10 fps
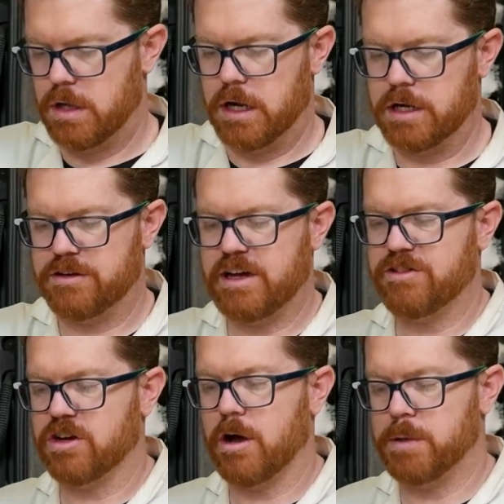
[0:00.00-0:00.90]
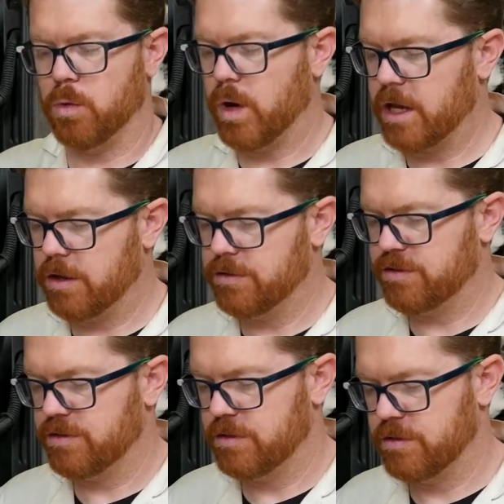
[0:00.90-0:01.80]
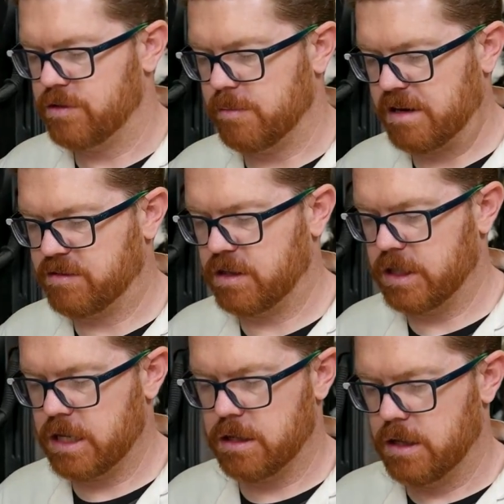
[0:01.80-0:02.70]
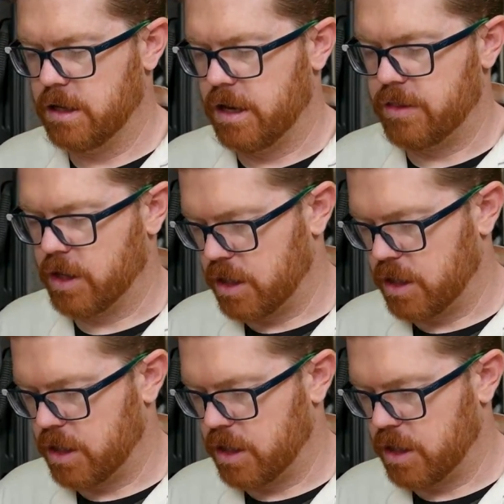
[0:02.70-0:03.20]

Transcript: I'm going to attach a couple of Wagos to my ceiling, and then I'm